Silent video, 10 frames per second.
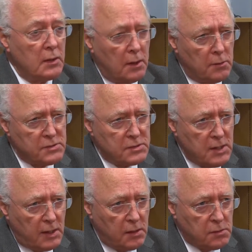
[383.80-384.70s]
Now, there's a
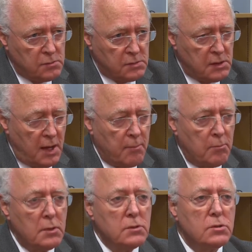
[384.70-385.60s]
second
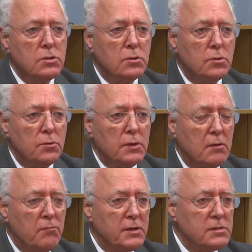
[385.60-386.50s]
stem to the
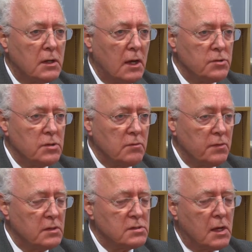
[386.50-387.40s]
investigation of
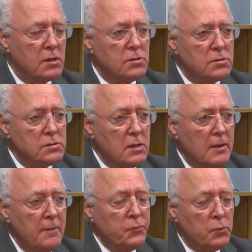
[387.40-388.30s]
these agents,
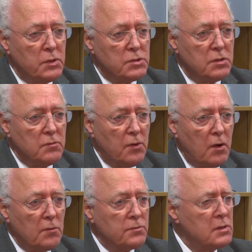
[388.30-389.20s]
which
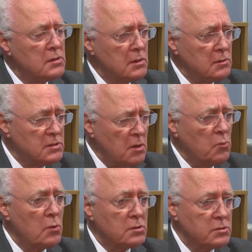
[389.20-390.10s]
involved
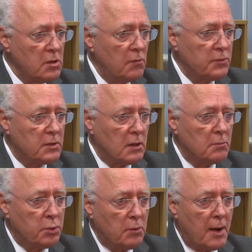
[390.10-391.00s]
somewhat softer
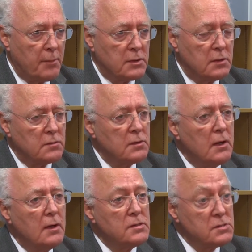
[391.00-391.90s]
parameters,
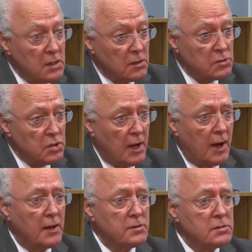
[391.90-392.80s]
such
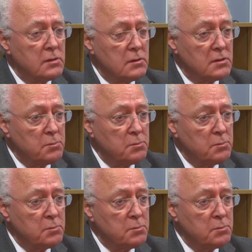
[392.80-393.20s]
as the